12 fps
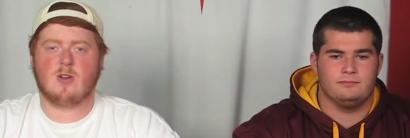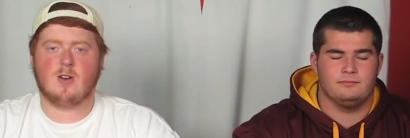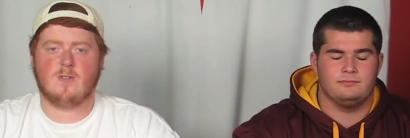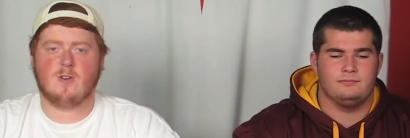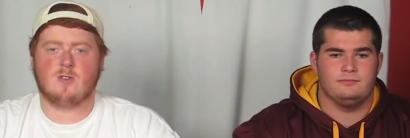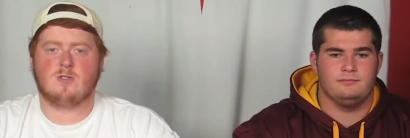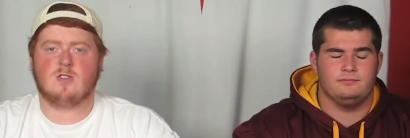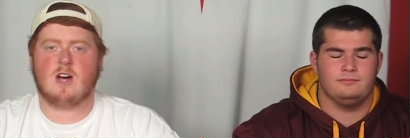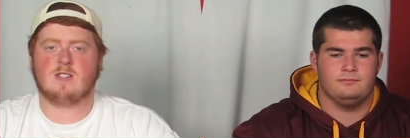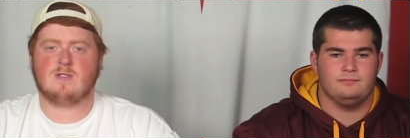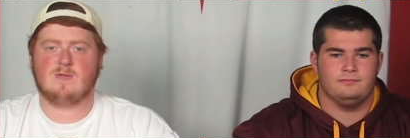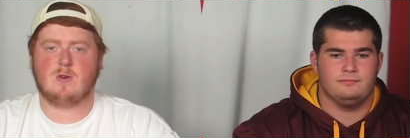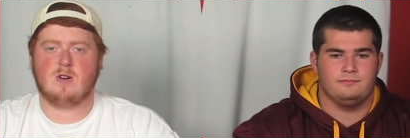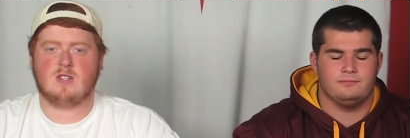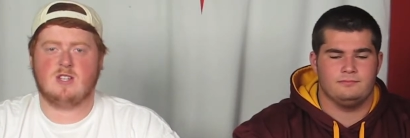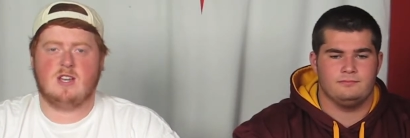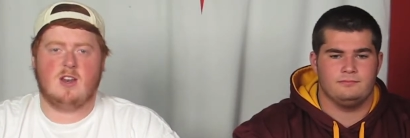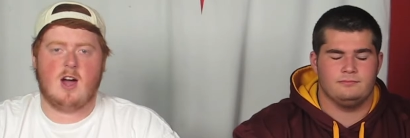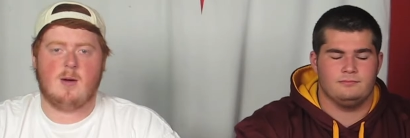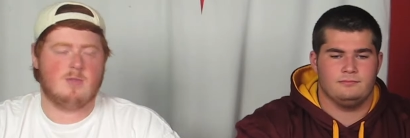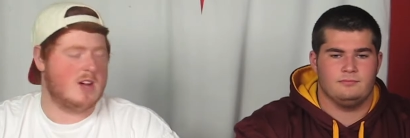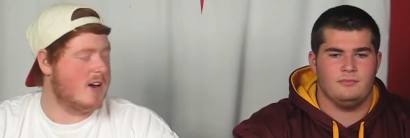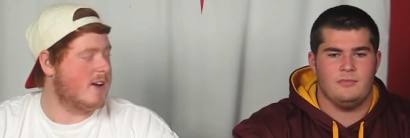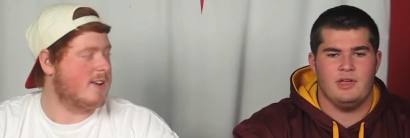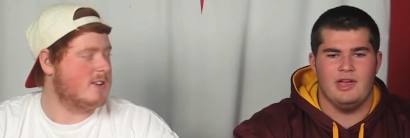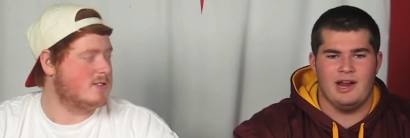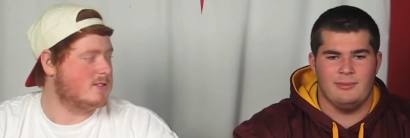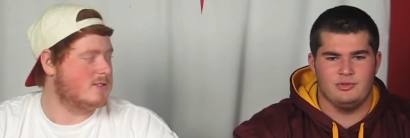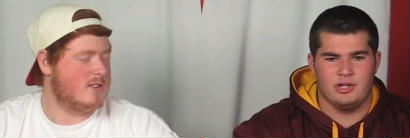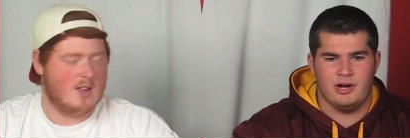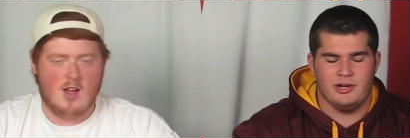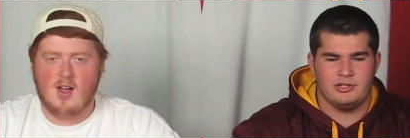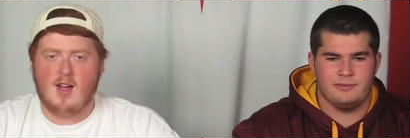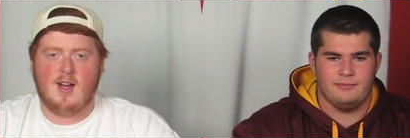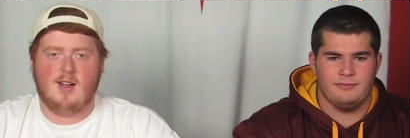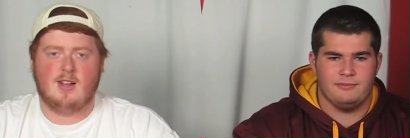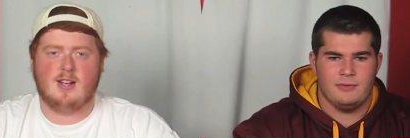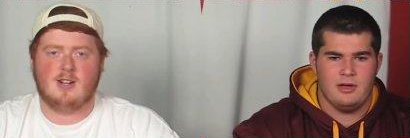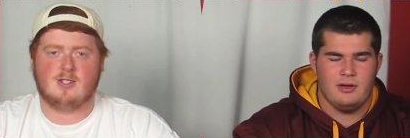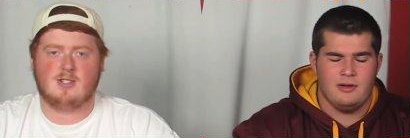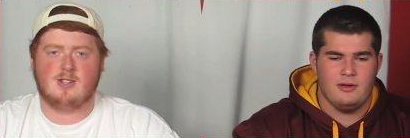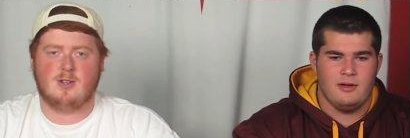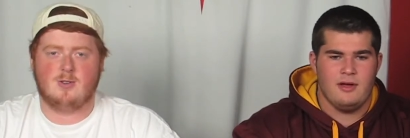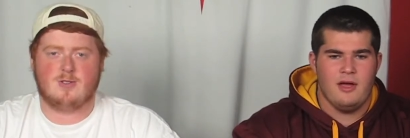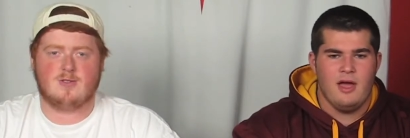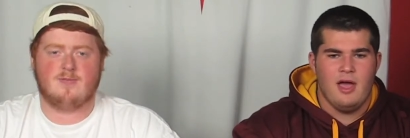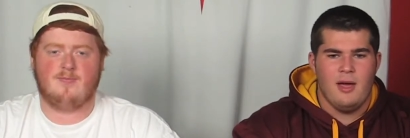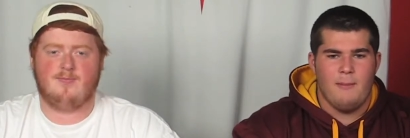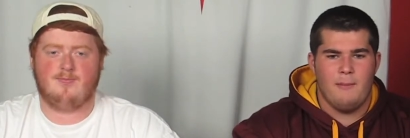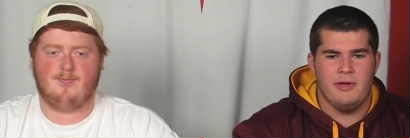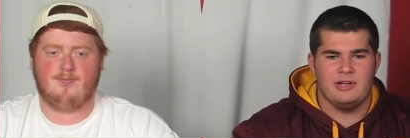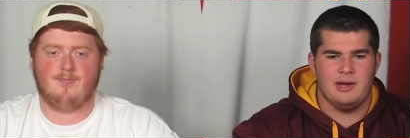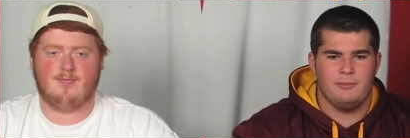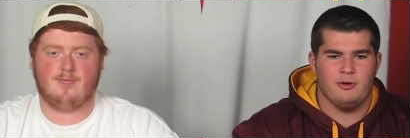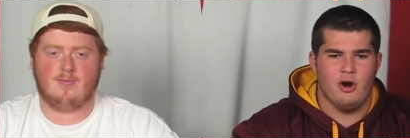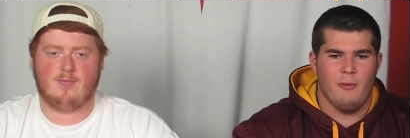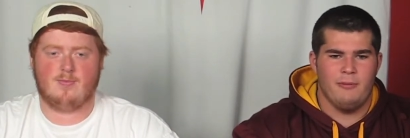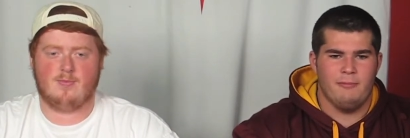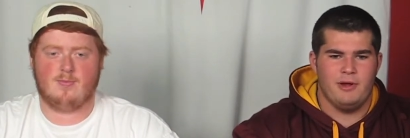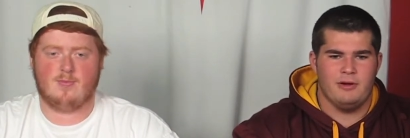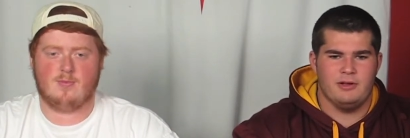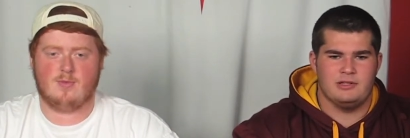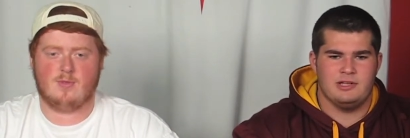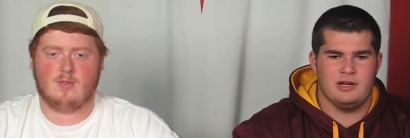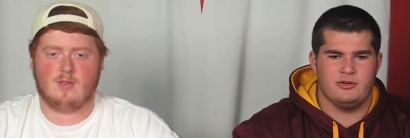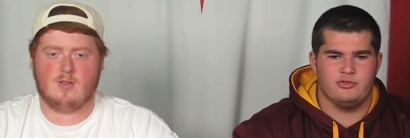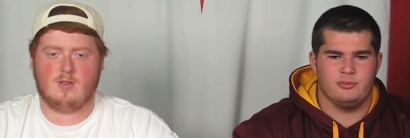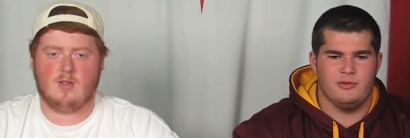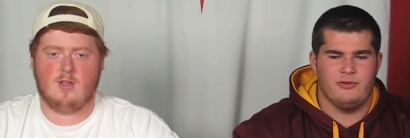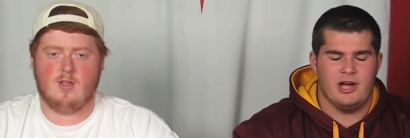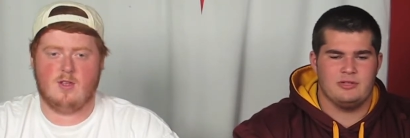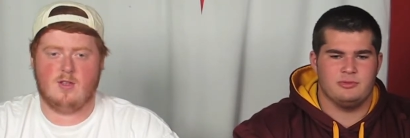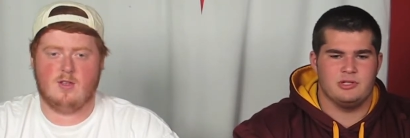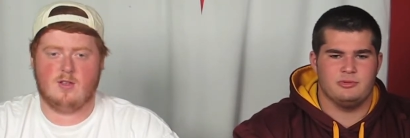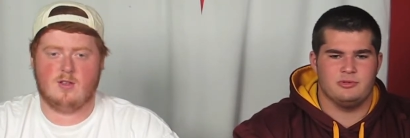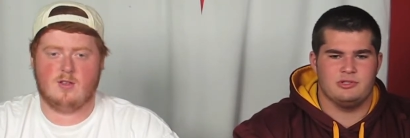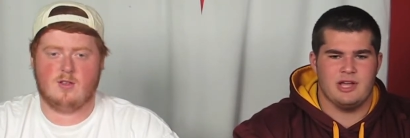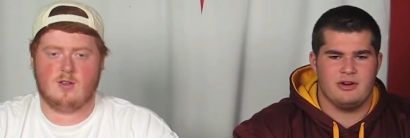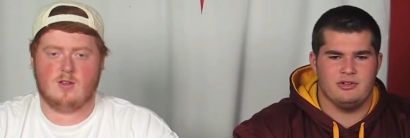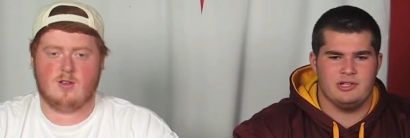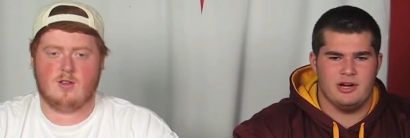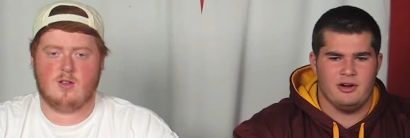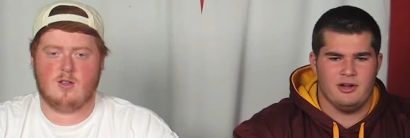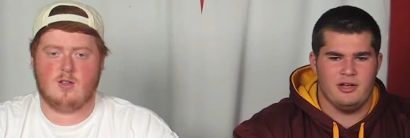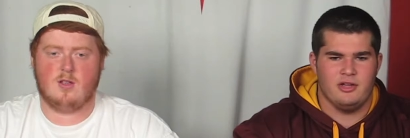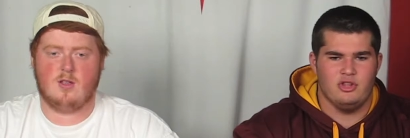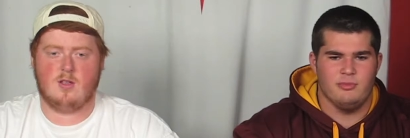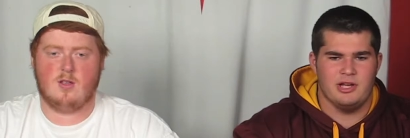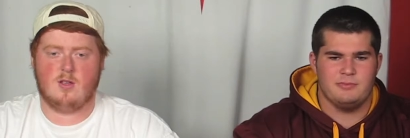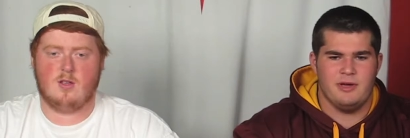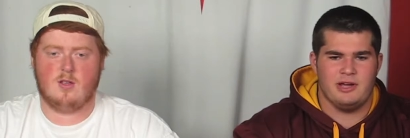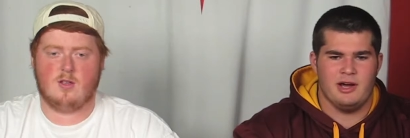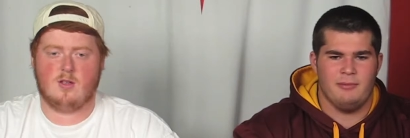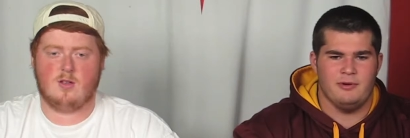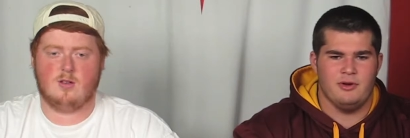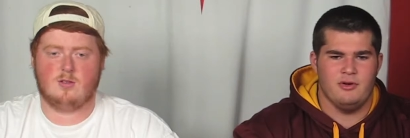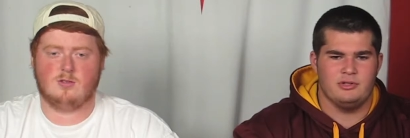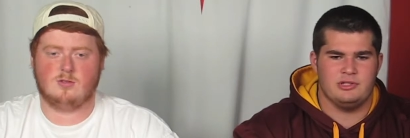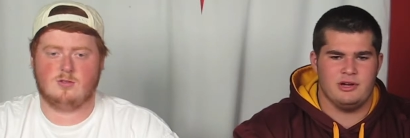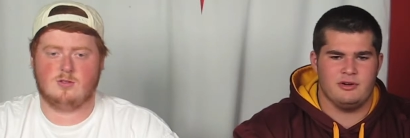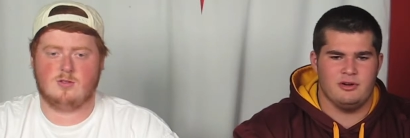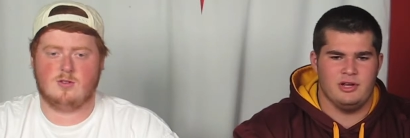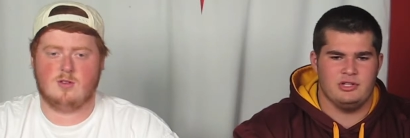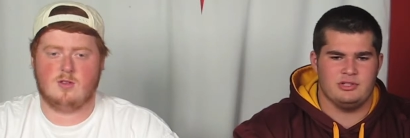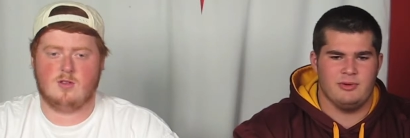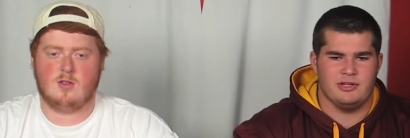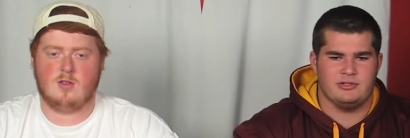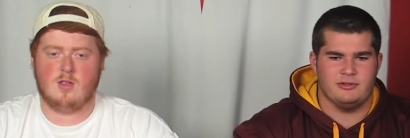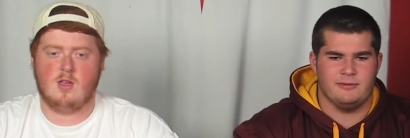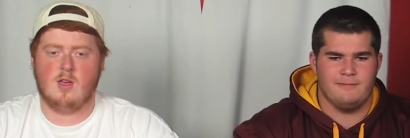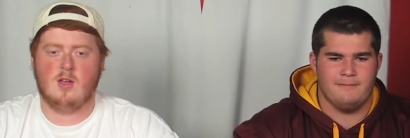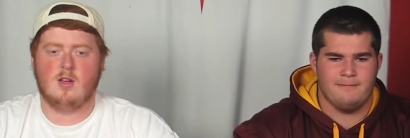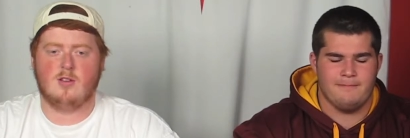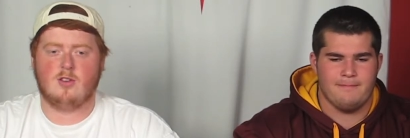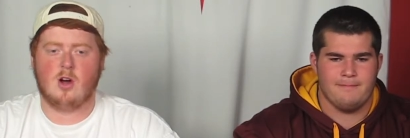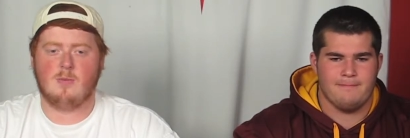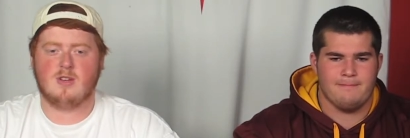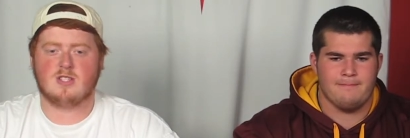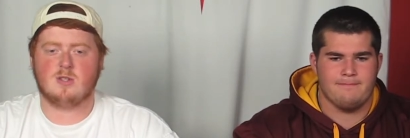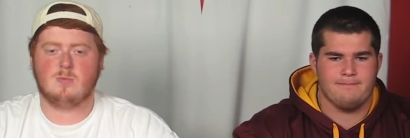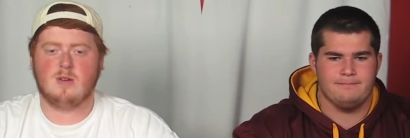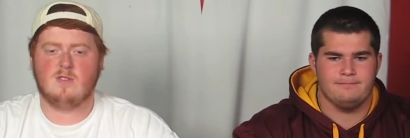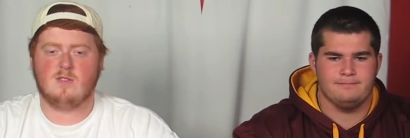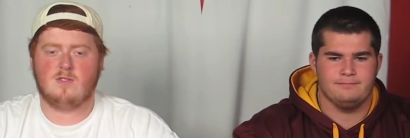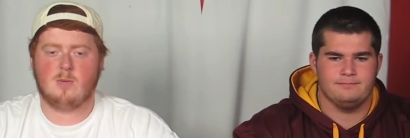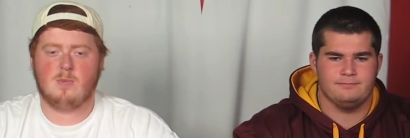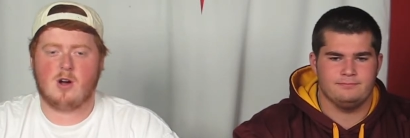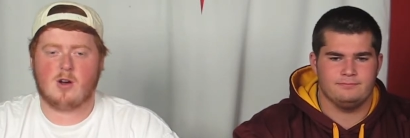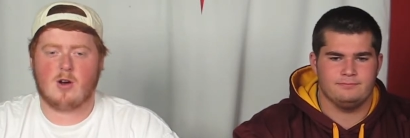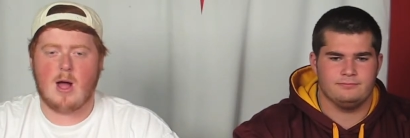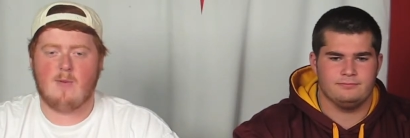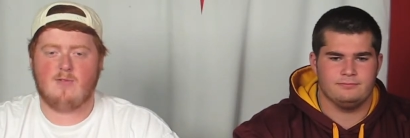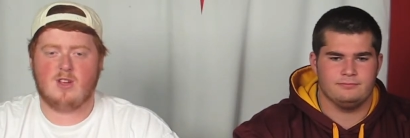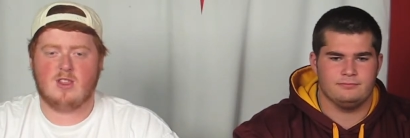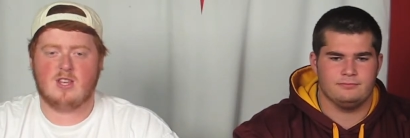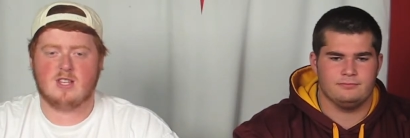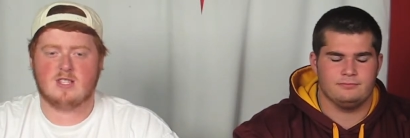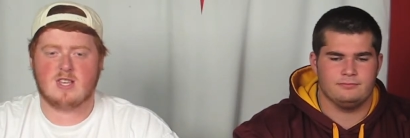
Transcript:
Speaker 1: 31st, 2014. I'm Derek. And I'm Josh. Here's the news. Pick up your open period stickers from the
Speaker 2: Vice Principal's Secretary. You must pick up a new sticker each semester. Don't miss the BV Football
Speaker 1: Crab Feed this